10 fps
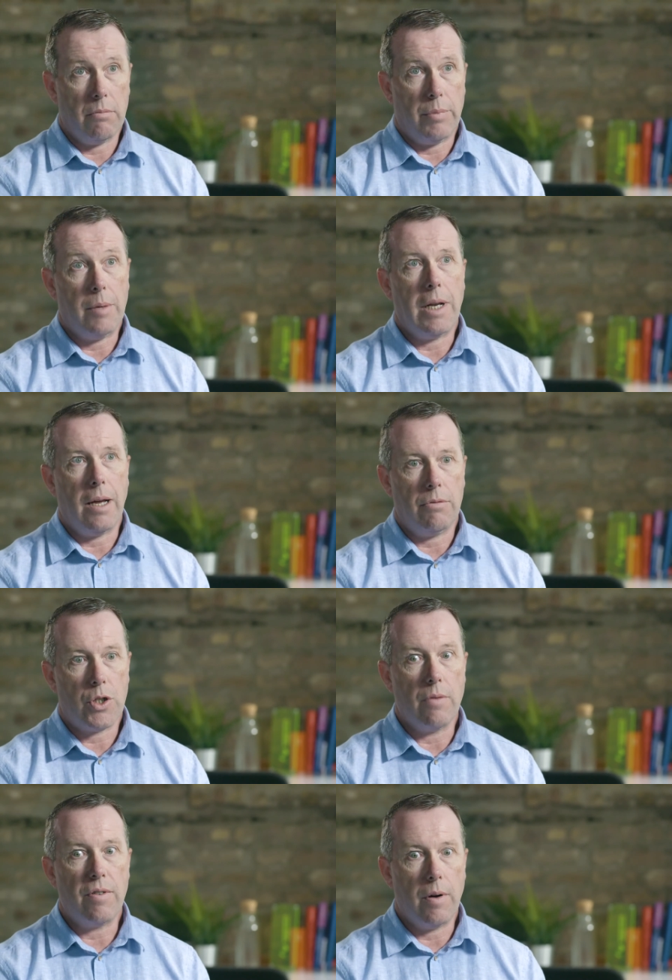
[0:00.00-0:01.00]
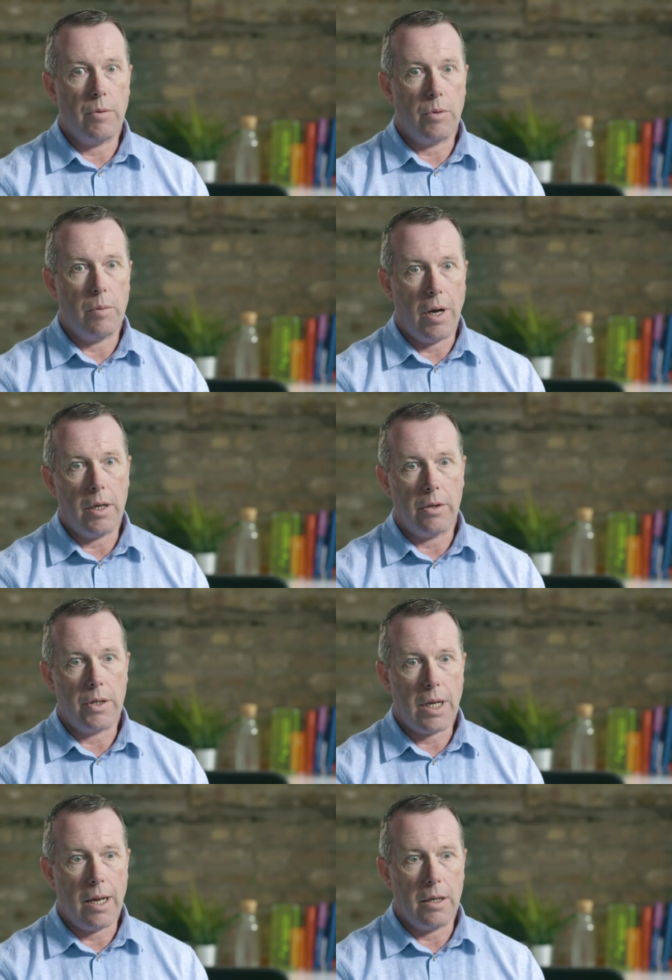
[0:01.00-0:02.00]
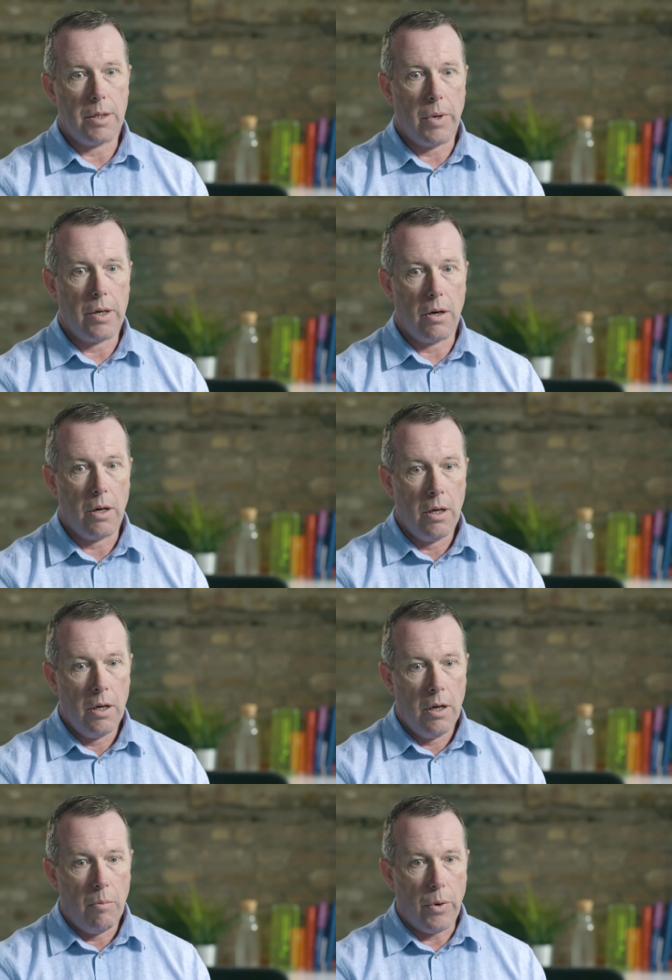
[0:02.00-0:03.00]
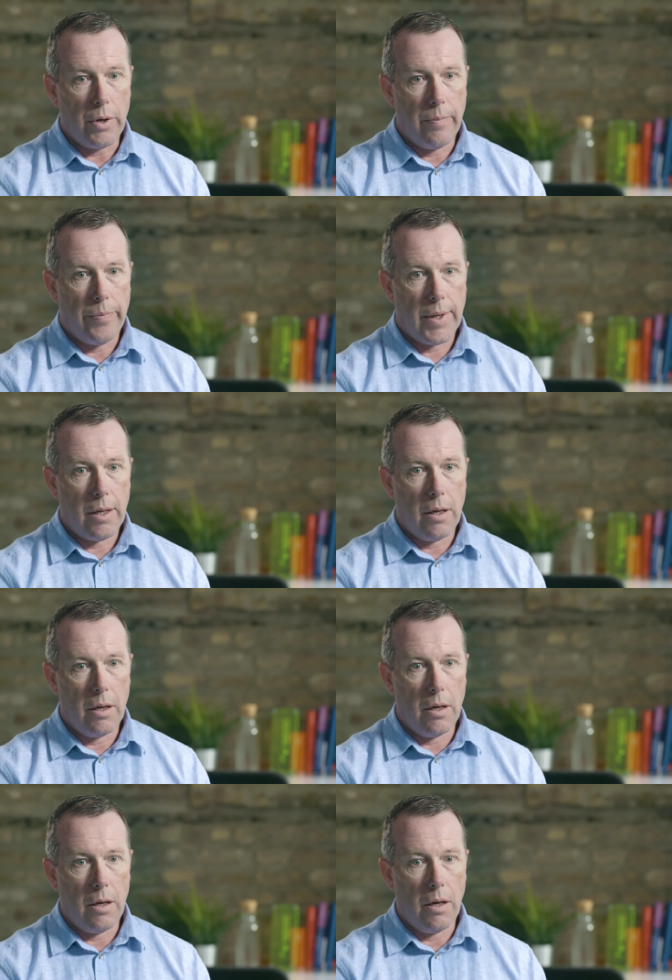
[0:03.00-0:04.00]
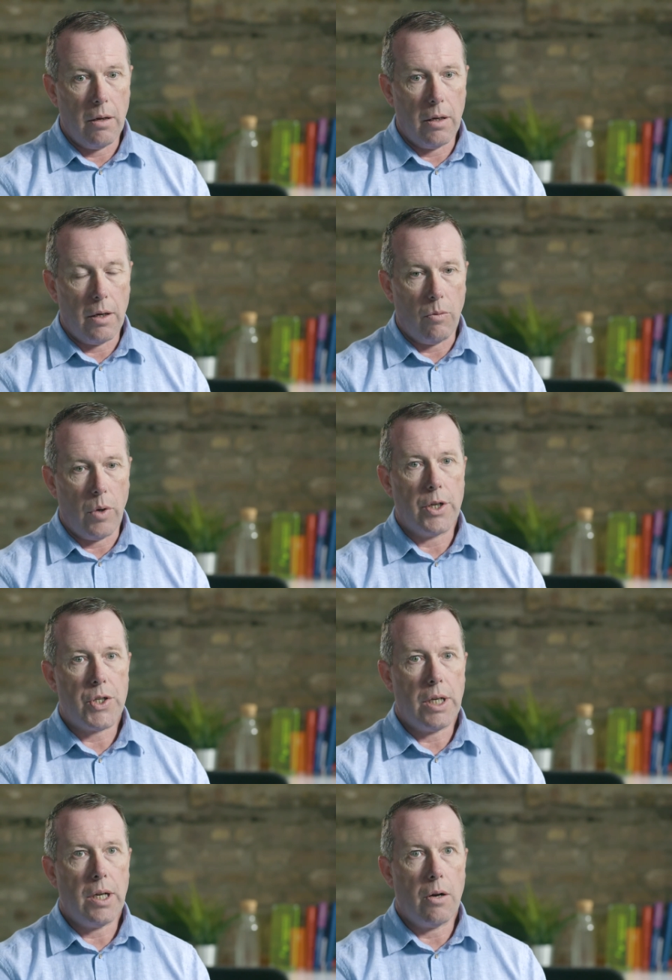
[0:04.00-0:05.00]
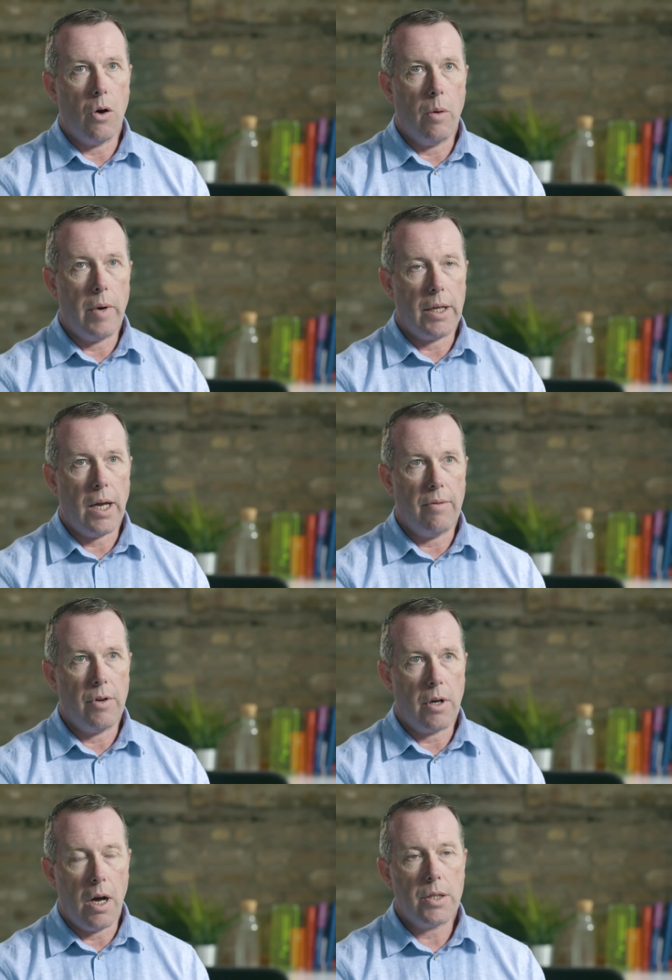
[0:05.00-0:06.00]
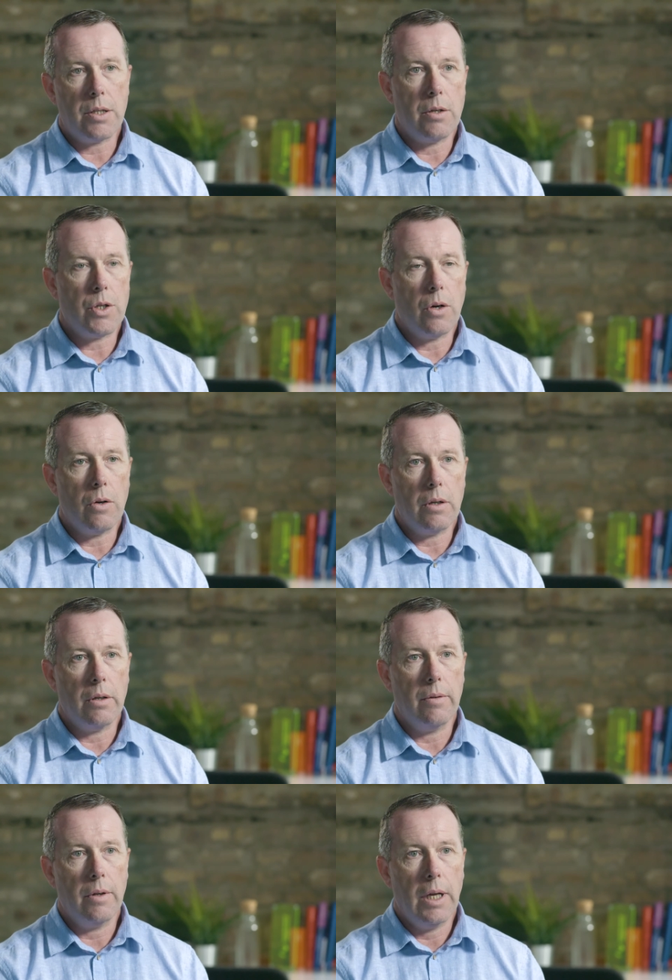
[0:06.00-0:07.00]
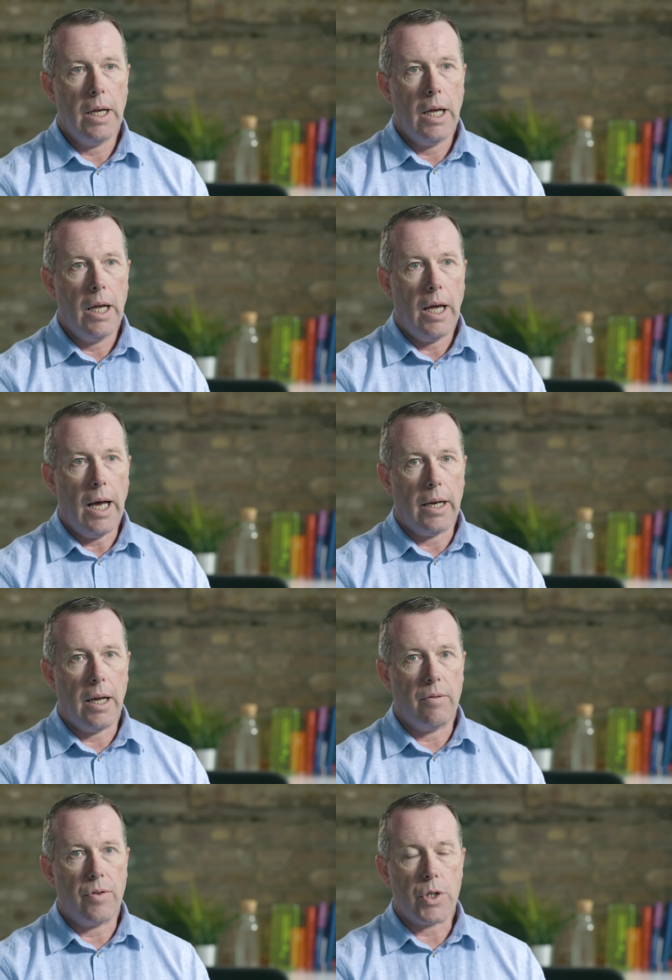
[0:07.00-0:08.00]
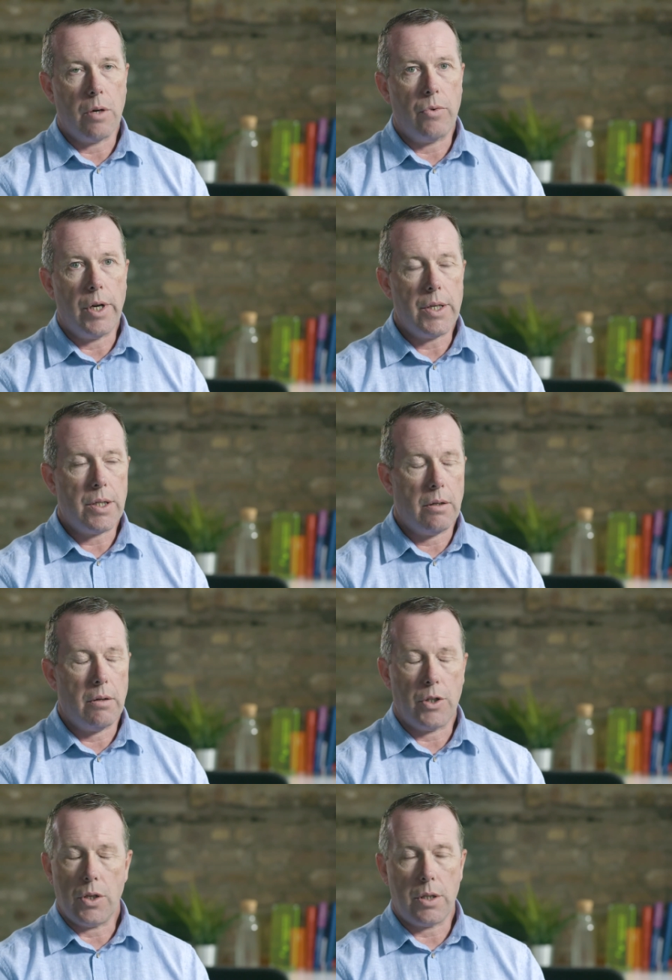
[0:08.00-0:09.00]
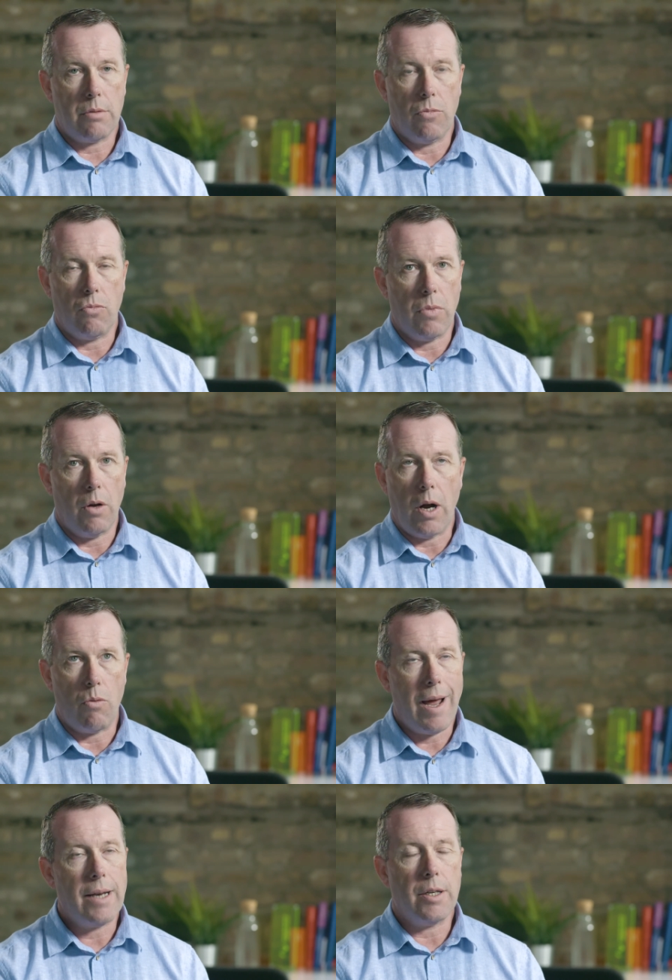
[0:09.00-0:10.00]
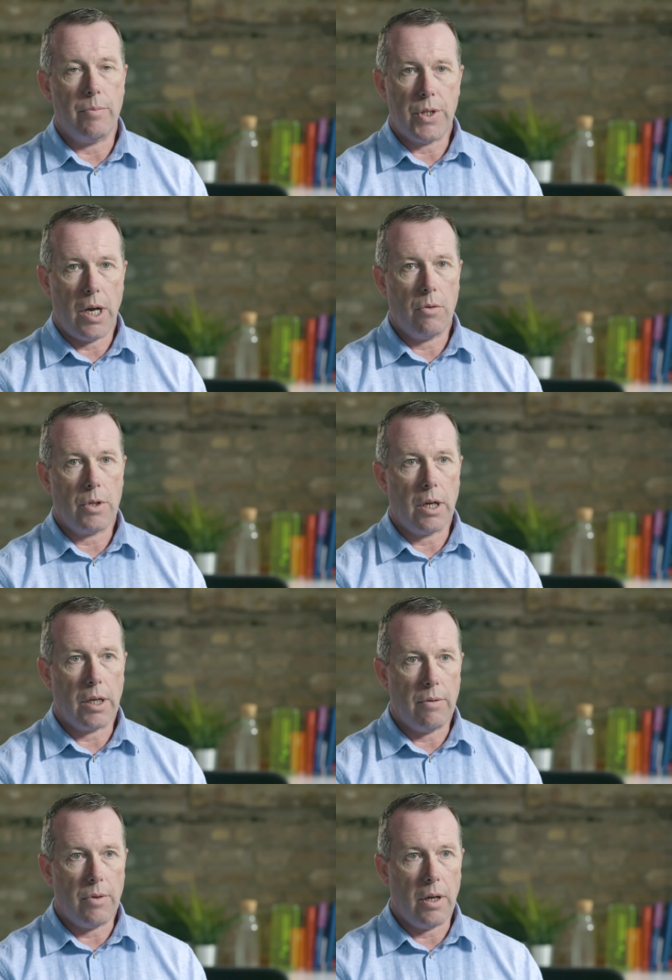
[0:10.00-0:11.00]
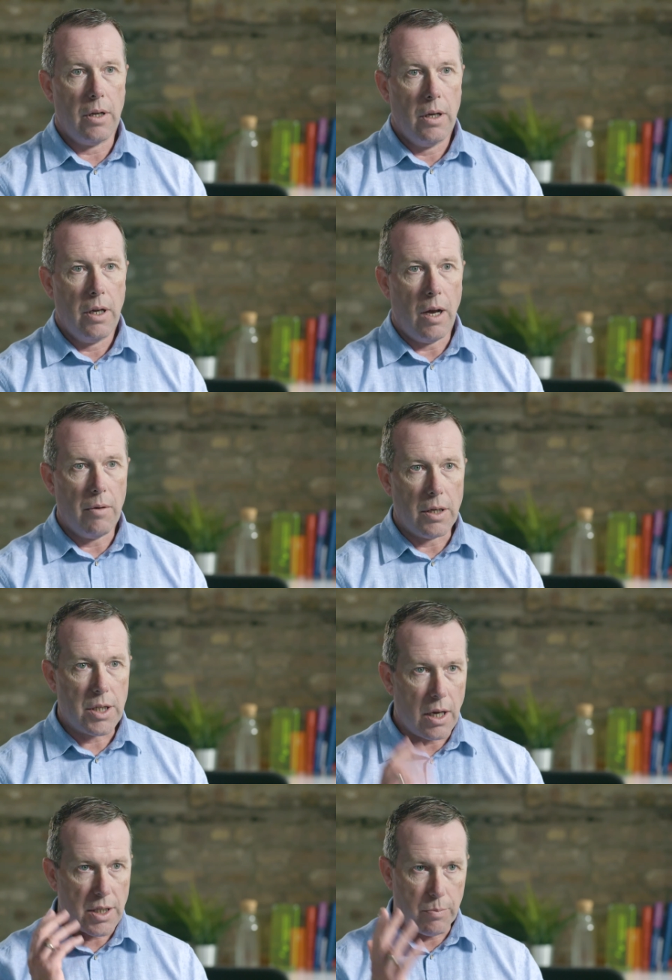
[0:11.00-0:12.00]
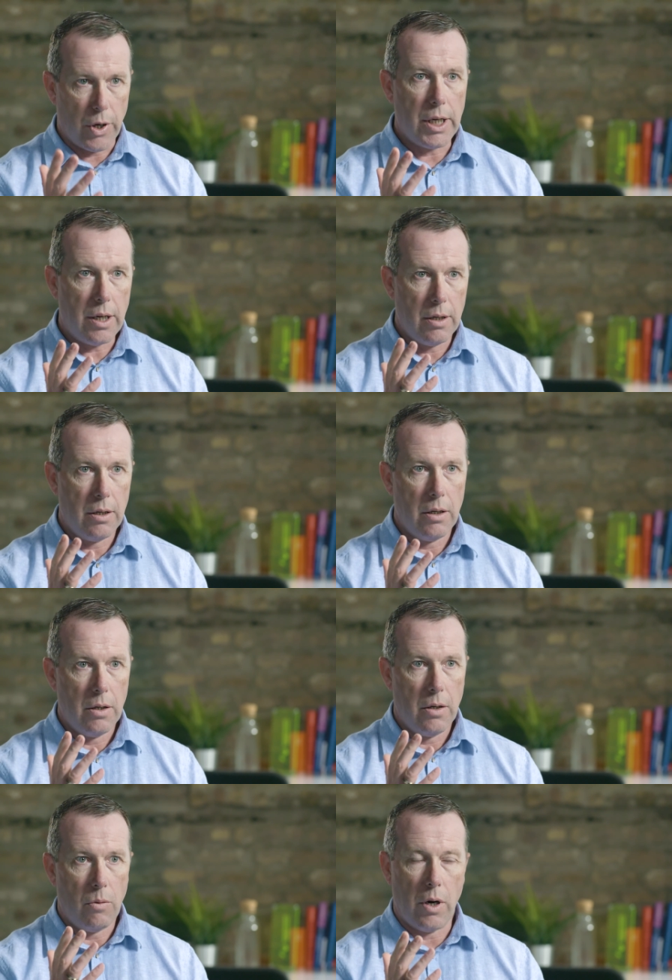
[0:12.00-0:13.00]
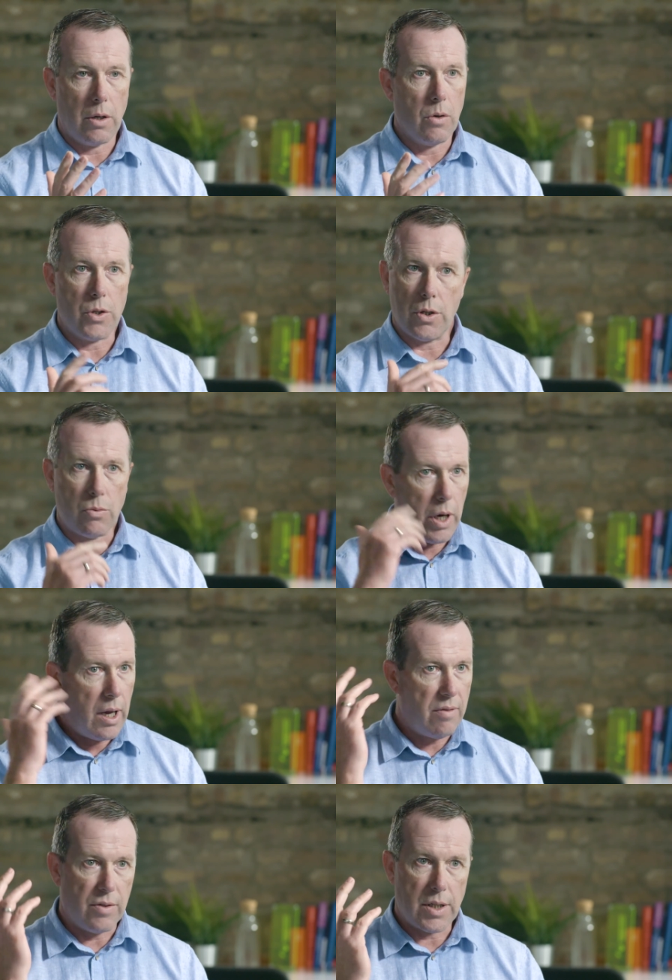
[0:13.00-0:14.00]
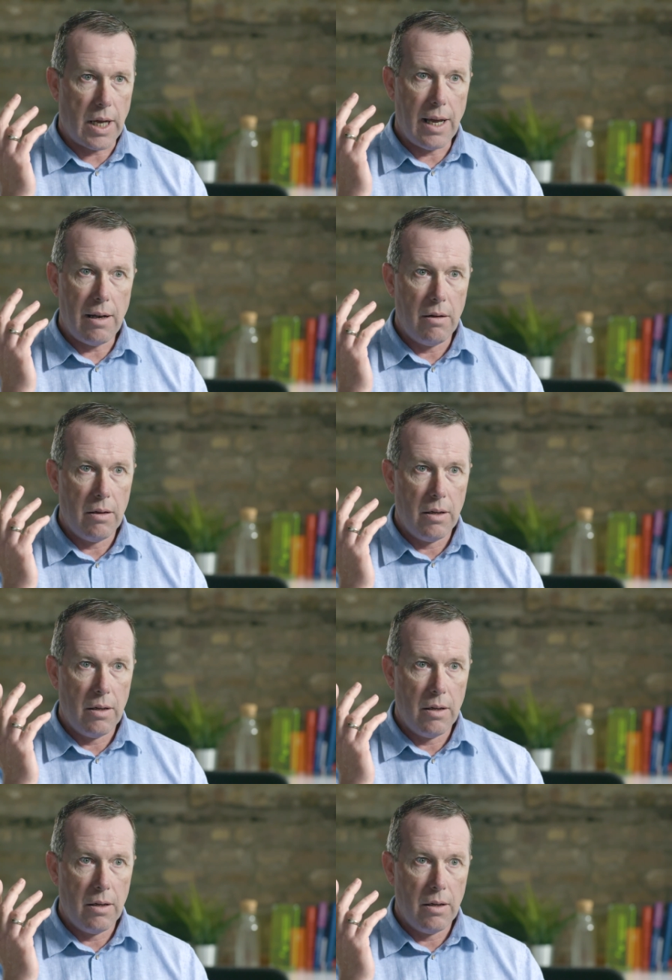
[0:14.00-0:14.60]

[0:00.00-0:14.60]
People that suffer from it will probably understand this better. But when you're sitting at home and you have your constant tone, and then for some reason, just a random sound can give you a, a, a spike where it goes just way off the scale.